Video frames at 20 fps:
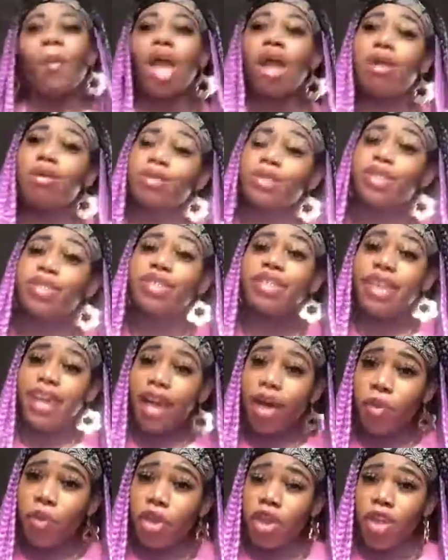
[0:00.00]
So now
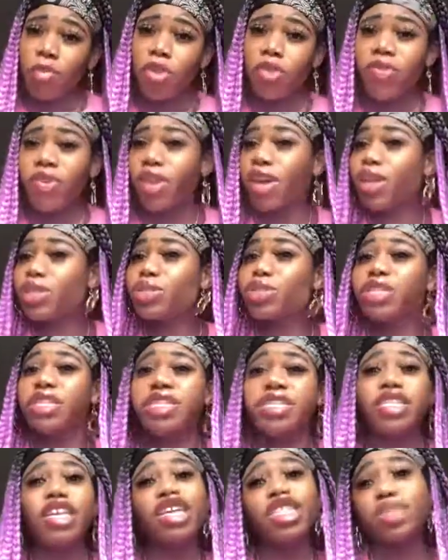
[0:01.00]
we are moving on to this
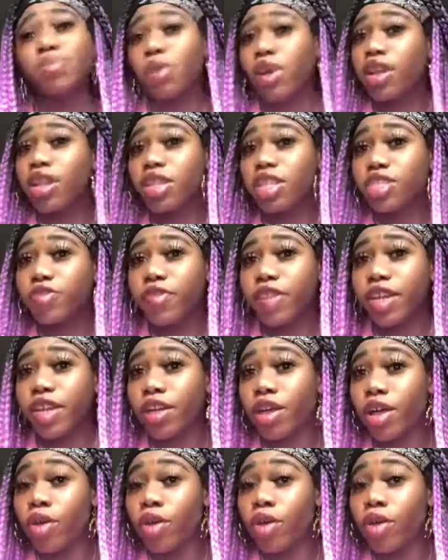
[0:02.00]
next part of this video,